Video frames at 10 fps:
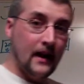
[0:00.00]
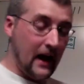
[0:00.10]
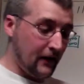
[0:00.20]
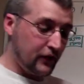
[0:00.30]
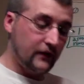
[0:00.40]

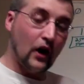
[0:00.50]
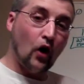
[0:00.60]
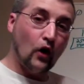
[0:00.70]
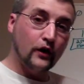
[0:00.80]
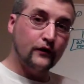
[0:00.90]
after you've got
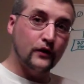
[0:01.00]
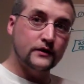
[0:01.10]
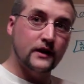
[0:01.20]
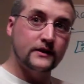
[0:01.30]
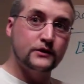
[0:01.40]
all your
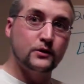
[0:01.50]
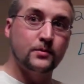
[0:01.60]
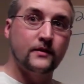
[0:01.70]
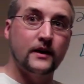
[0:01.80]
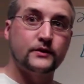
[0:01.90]
first line
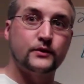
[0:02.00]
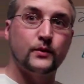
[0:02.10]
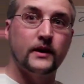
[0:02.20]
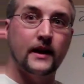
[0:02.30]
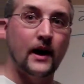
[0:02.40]
supervisors
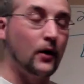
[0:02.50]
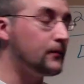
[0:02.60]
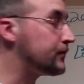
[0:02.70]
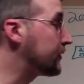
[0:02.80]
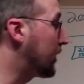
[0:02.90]
written
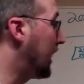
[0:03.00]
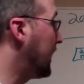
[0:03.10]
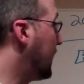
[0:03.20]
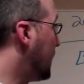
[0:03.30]
out, okay,